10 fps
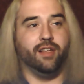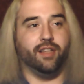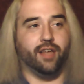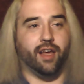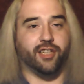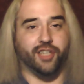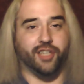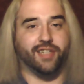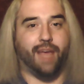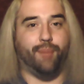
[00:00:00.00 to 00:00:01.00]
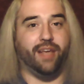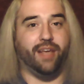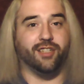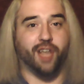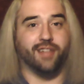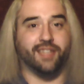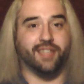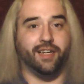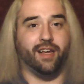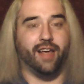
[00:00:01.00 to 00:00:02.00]
Shinsuke beat John
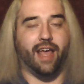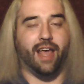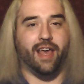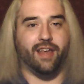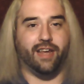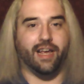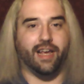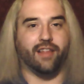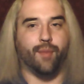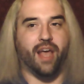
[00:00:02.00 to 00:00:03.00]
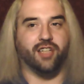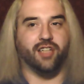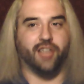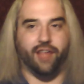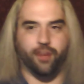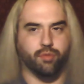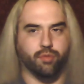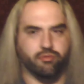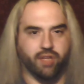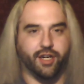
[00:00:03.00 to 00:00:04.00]
Cena, and he got the match, and there
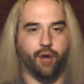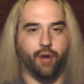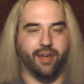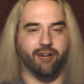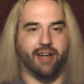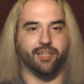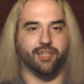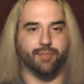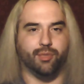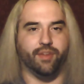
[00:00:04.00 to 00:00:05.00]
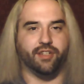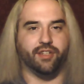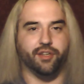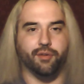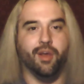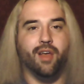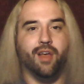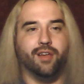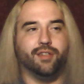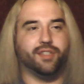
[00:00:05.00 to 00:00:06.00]
was really no interaction between the two.
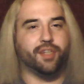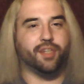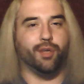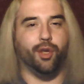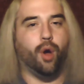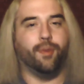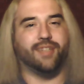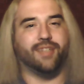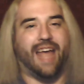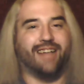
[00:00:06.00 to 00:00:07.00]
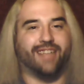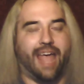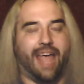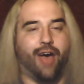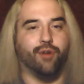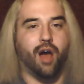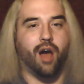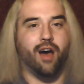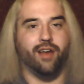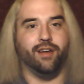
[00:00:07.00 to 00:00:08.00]
So you almost had to count
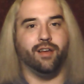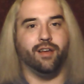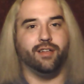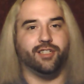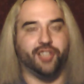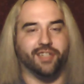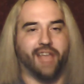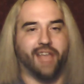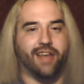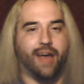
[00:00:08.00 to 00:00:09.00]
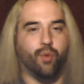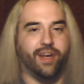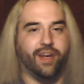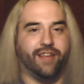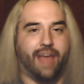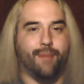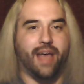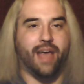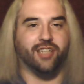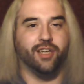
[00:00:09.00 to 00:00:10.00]
on Shinsuke not winning that
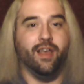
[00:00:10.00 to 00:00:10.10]
match.